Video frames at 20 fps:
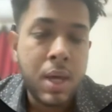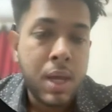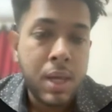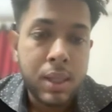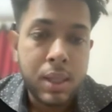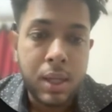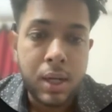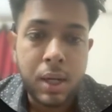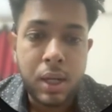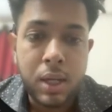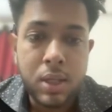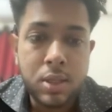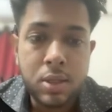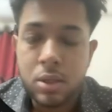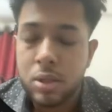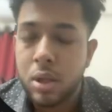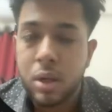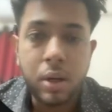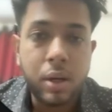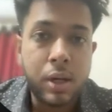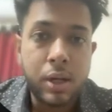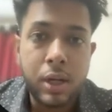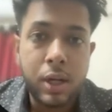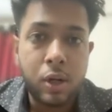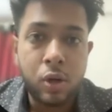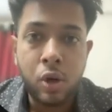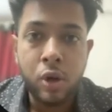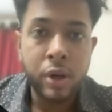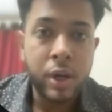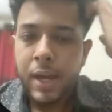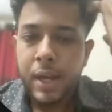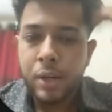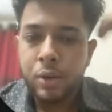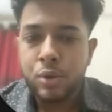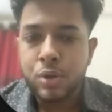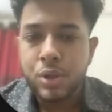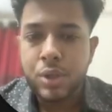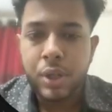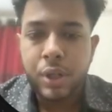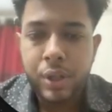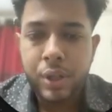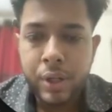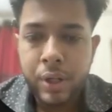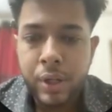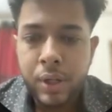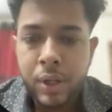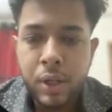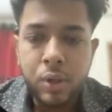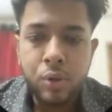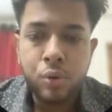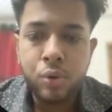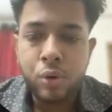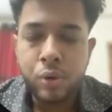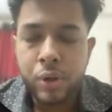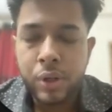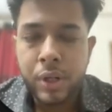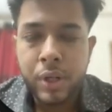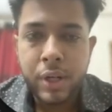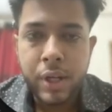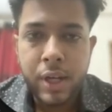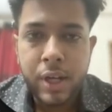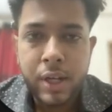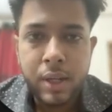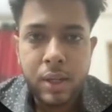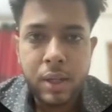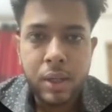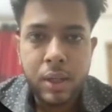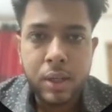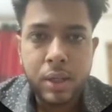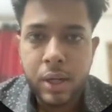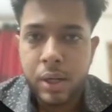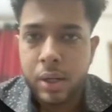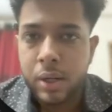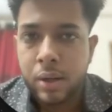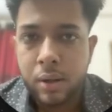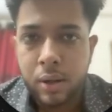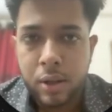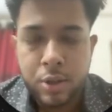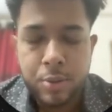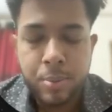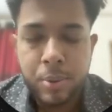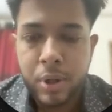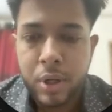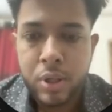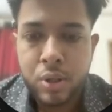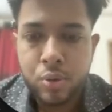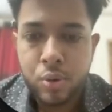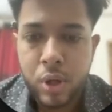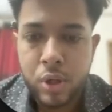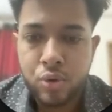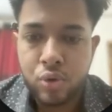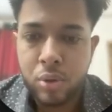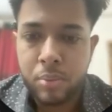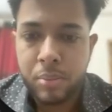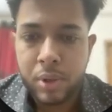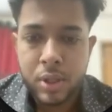then it's not gonna take long, and you certainly do not need any technical expertise to actually build